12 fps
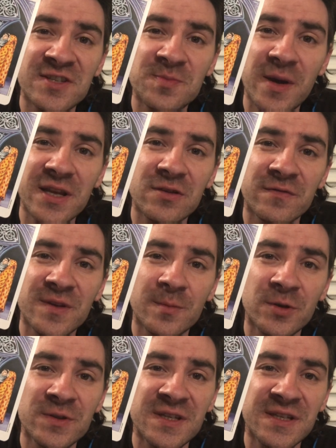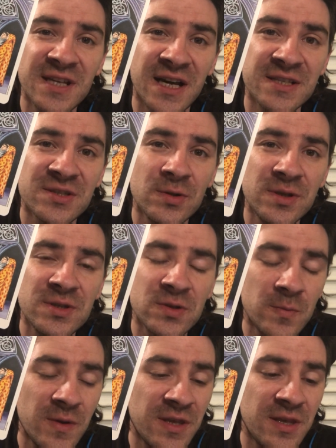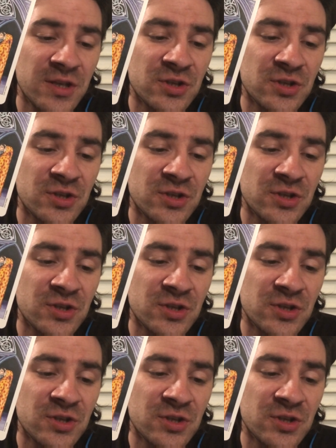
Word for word: aspect of the mountain that is going to be the